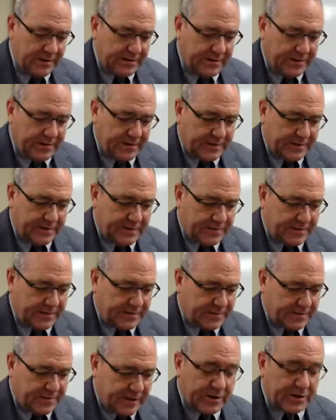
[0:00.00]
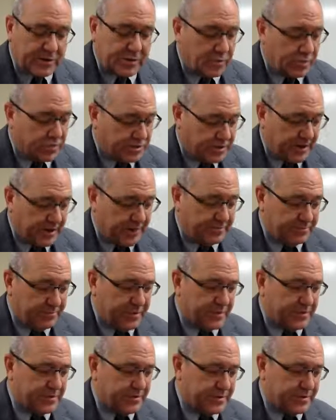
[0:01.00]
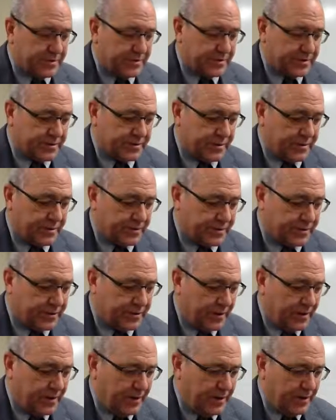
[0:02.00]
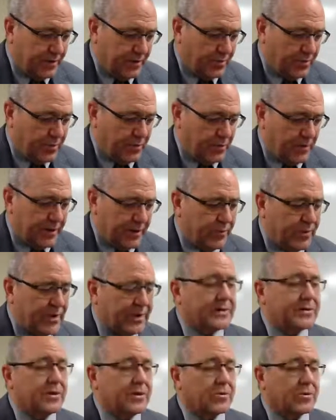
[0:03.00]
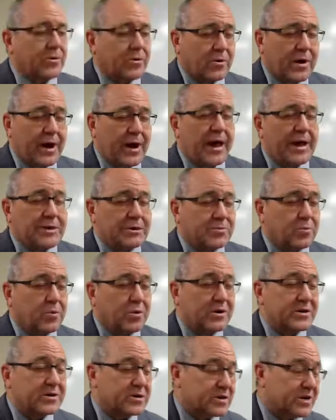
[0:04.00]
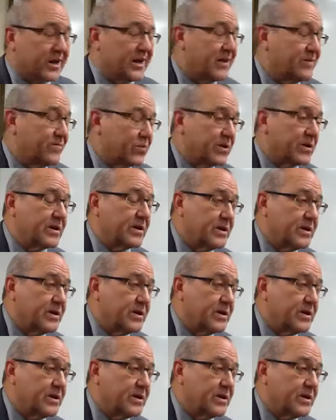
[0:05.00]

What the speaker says: the sexual slave business in this country, we really don't grasp what slavery